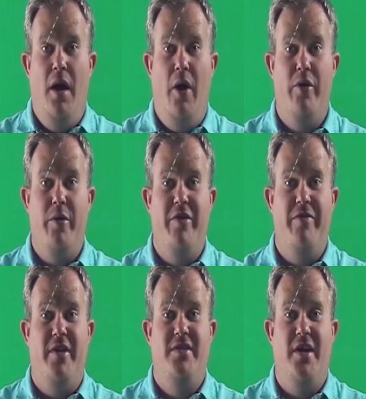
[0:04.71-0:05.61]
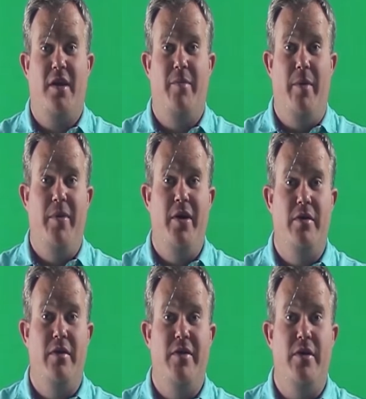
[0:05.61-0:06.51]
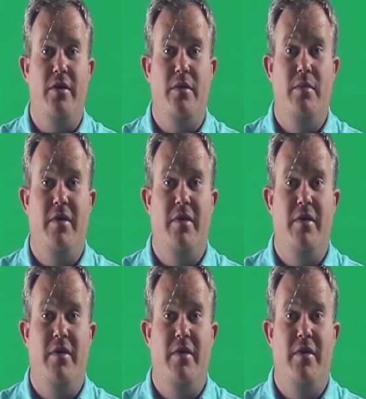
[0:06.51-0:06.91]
I want to briefly talk about peer review,